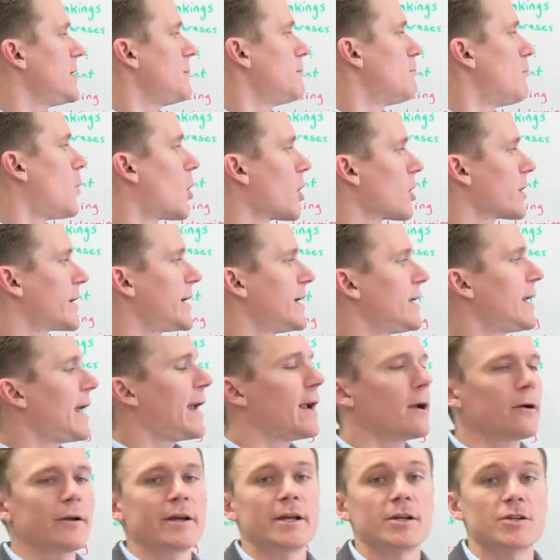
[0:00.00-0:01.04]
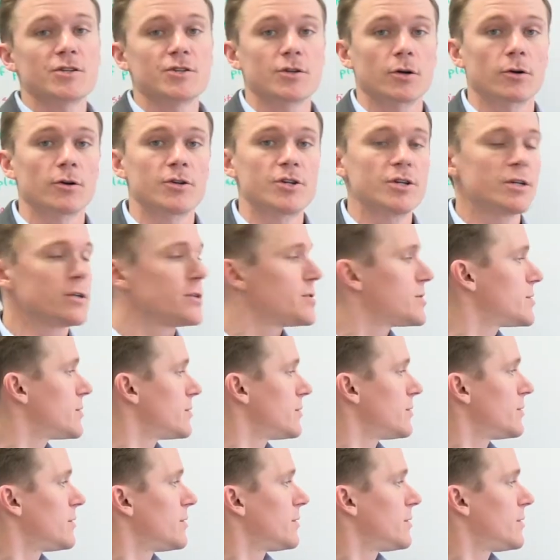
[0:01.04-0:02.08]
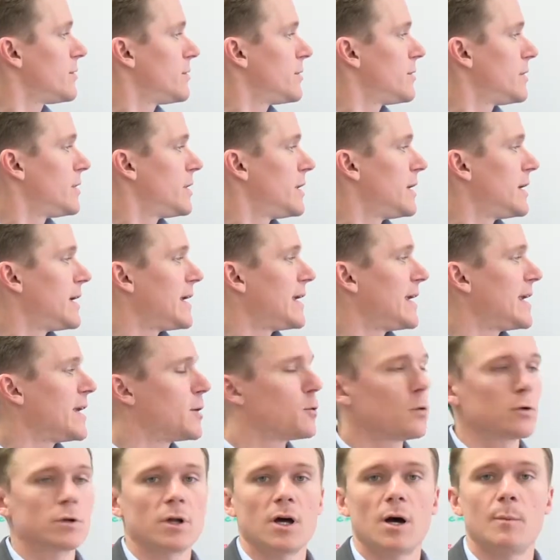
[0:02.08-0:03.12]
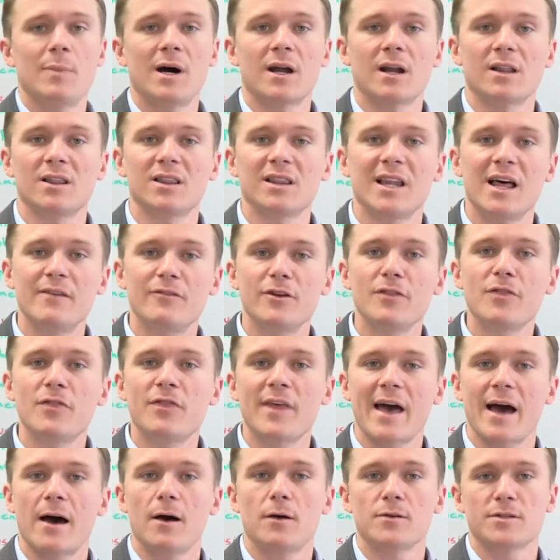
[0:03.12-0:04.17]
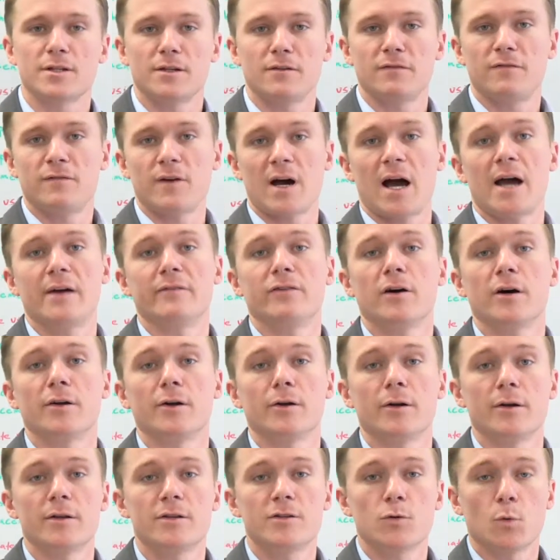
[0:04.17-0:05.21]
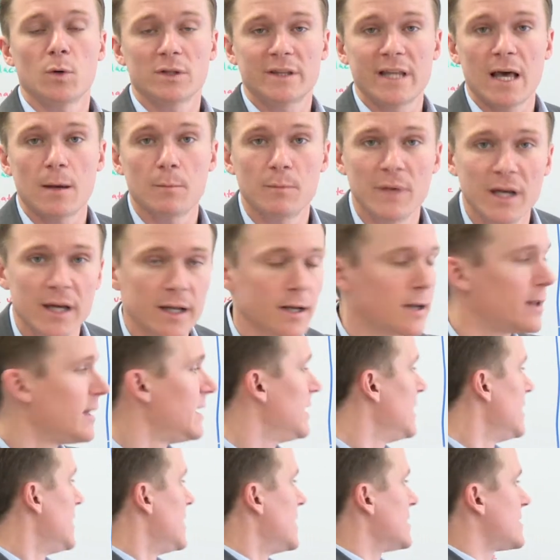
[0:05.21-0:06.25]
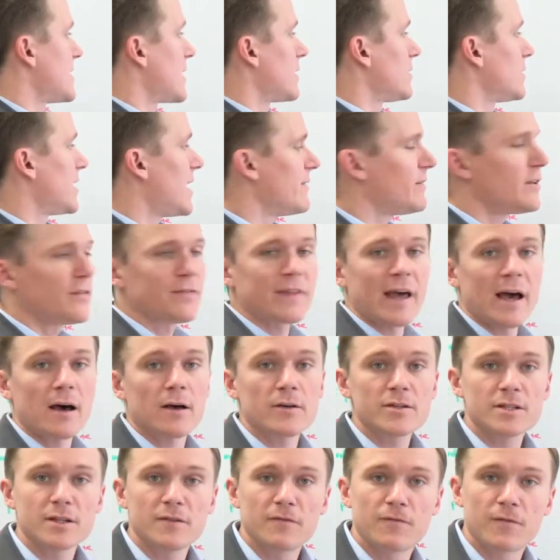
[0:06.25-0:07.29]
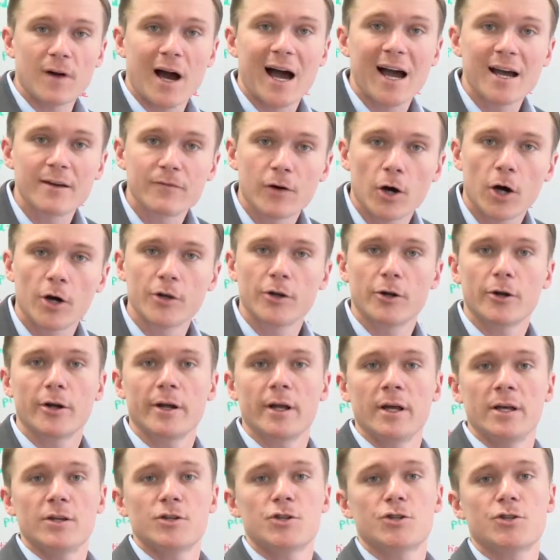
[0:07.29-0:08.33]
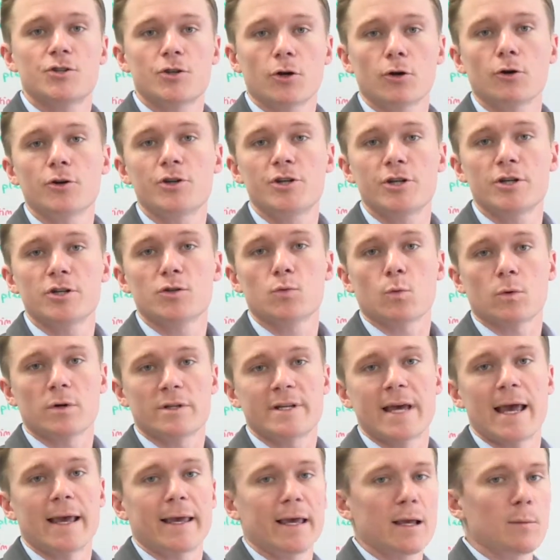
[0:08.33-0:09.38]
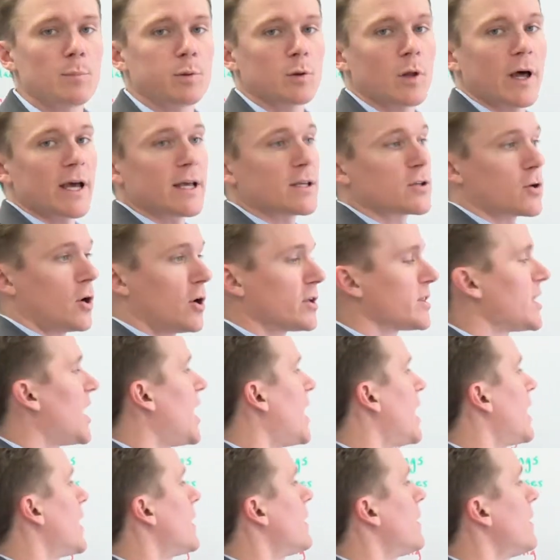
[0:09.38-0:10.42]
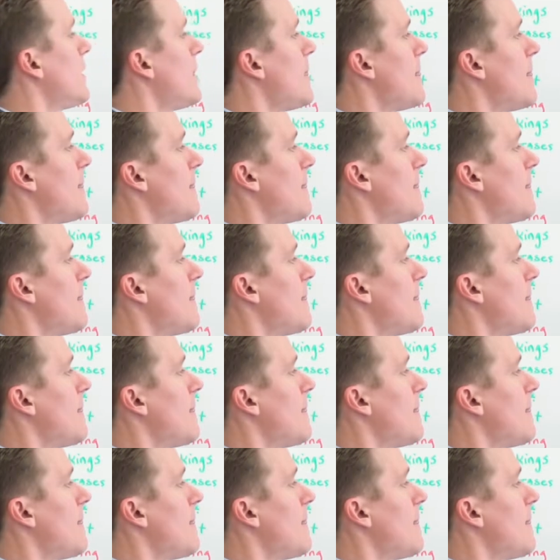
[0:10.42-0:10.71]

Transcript: market area searches equaled about 11,500. So what that meant is that 11,500 searches were taking place online